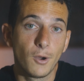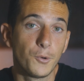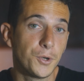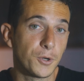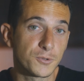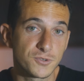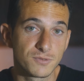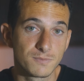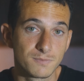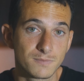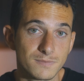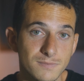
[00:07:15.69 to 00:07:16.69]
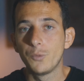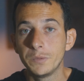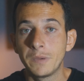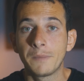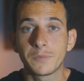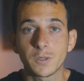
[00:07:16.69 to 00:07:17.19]
Who knows?
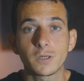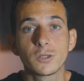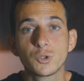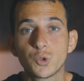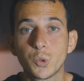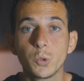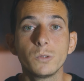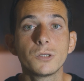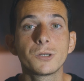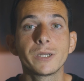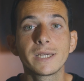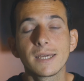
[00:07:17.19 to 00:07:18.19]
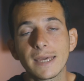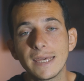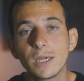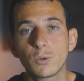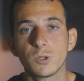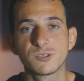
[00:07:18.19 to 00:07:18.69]
Remember, true learning
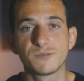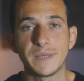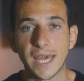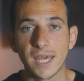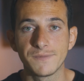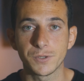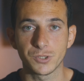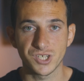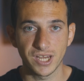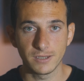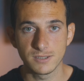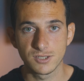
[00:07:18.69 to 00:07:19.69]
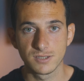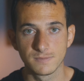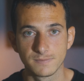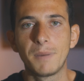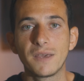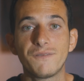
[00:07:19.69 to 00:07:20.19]
equals behavior change.
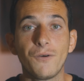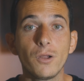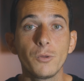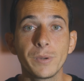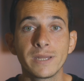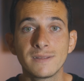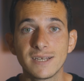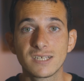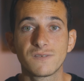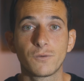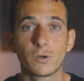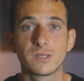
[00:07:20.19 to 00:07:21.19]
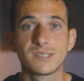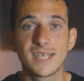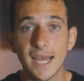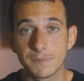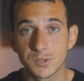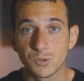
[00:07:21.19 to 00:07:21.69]
By following these 4
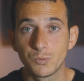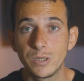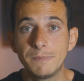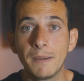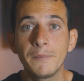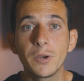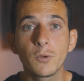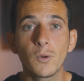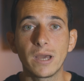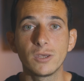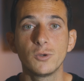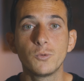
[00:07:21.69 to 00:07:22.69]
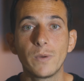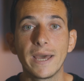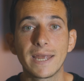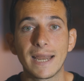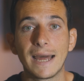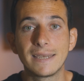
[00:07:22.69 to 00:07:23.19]
steps, remembering what you
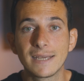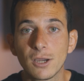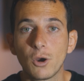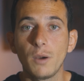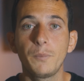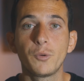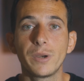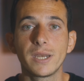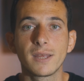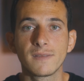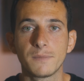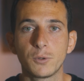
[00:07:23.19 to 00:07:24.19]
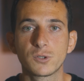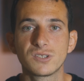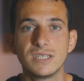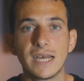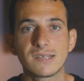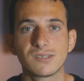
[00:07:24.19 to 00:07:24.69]
read and incorporating the
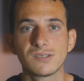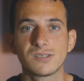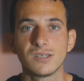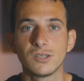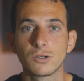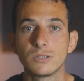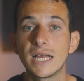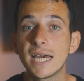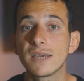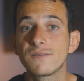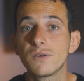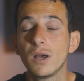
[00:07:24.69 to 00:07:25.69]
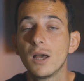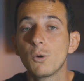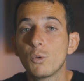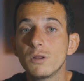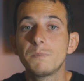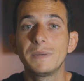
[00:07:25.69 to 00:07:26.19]
book's lessons in your life
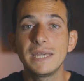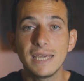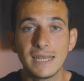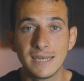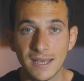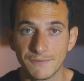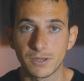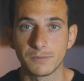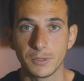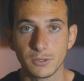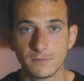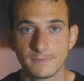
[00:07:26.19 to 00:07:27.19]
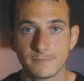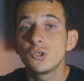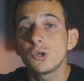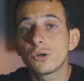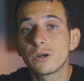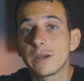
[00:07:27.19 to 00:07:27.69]
will be inevitable.
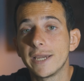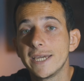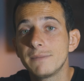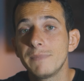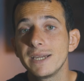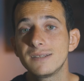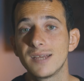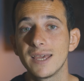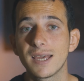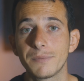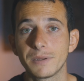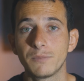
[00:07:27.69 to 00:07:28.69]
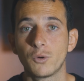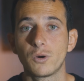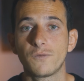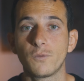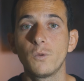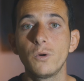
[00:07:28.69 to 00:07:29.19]
Sure, it might take a bit more
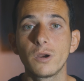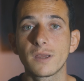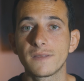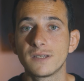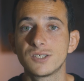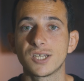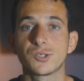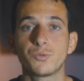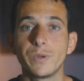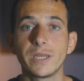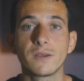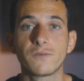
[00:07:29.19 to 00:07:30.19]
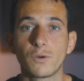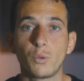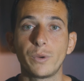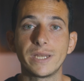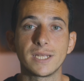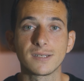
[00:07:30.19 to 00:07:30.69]
of work than just reading for
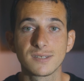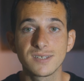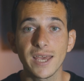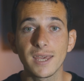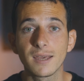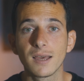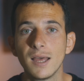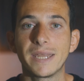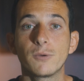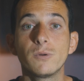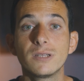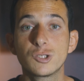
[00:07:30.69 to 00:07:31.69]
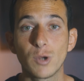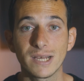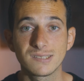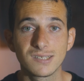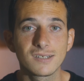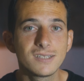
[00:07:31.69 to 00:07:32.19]
reading's sake, but it will
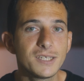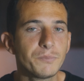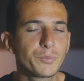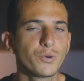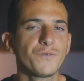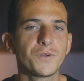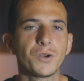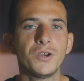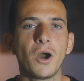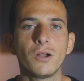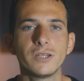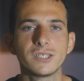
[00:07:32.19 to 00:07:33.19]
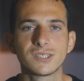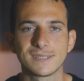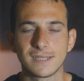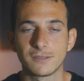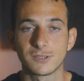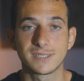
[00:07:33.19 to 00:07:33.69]
drastically improve your knowledge
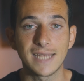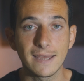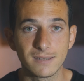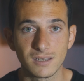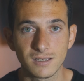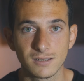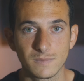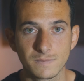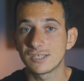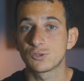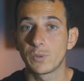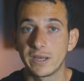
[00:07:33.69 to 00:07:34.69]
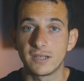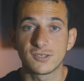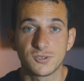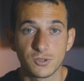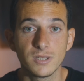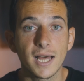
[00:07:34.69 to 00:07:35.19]
and understanding, as well
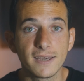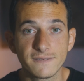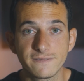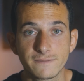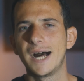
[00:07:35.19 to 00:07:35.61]
as your life.